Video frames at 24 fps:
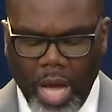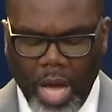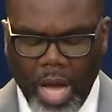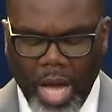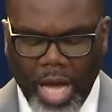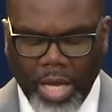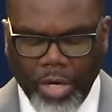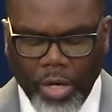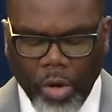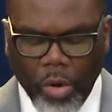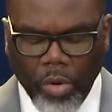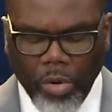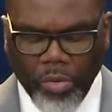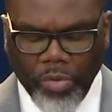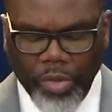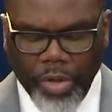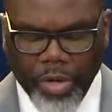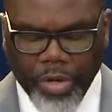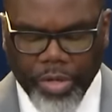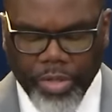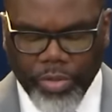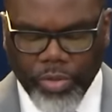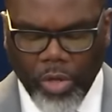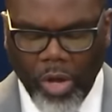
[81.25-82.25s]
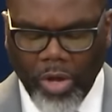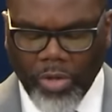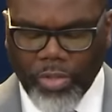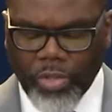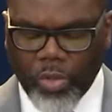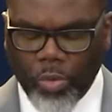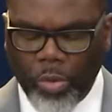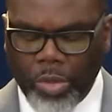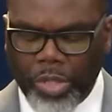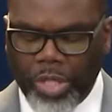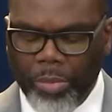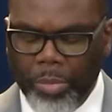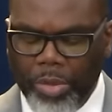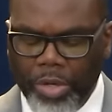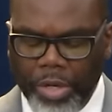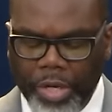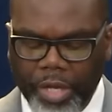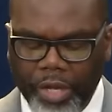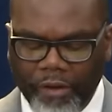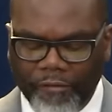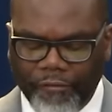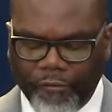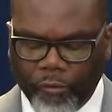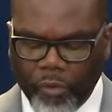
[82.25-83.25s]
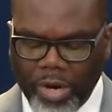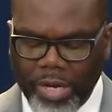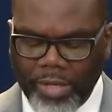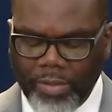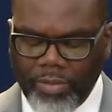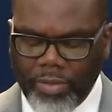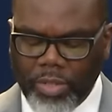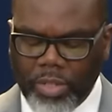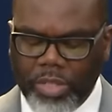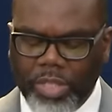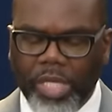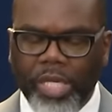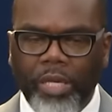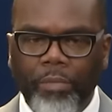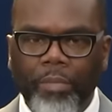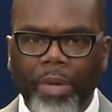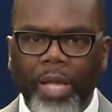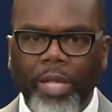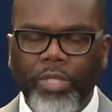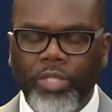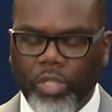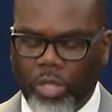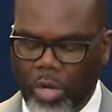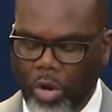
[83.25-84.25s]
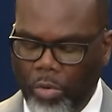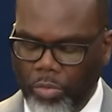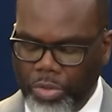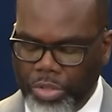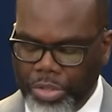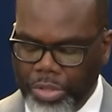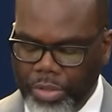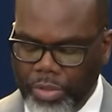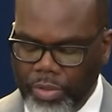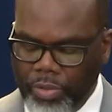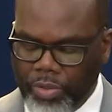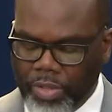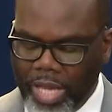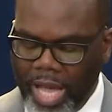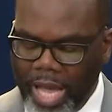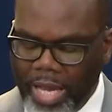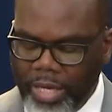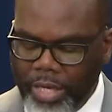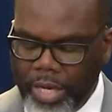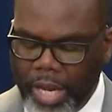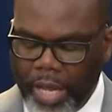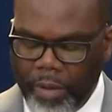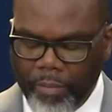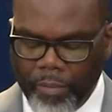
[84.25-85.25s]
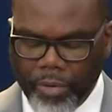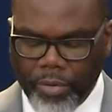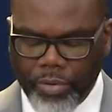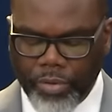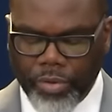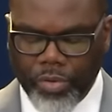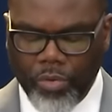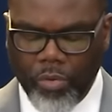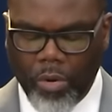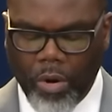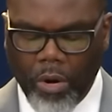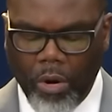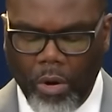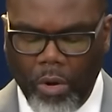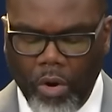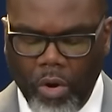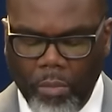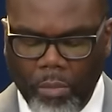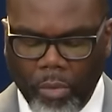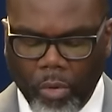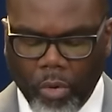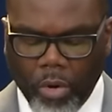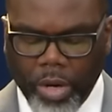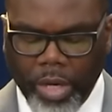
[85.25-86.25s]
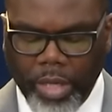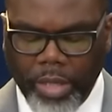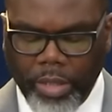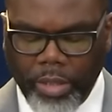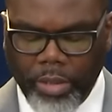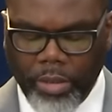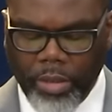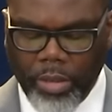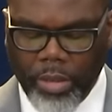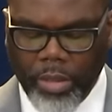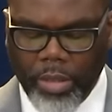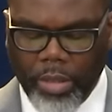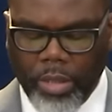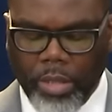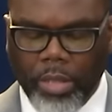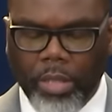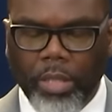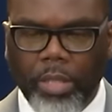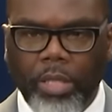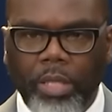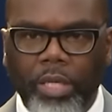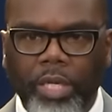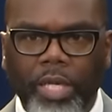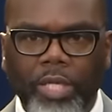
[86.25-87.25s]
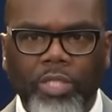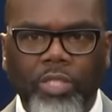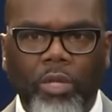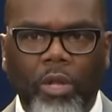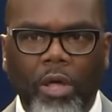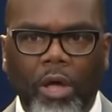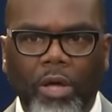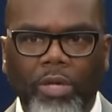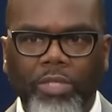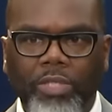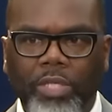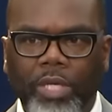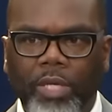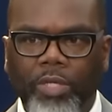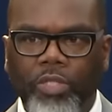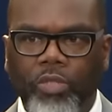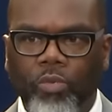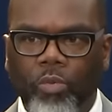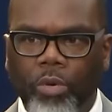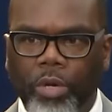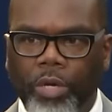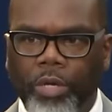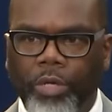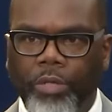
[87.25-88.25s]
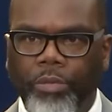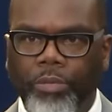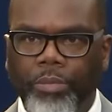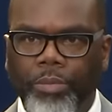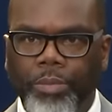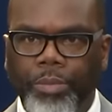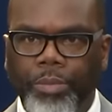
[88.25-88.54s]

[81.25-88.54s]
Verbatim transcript: I know there is also a community of friends, teammates, coaches, and neighbors who are all mourning his loss as well.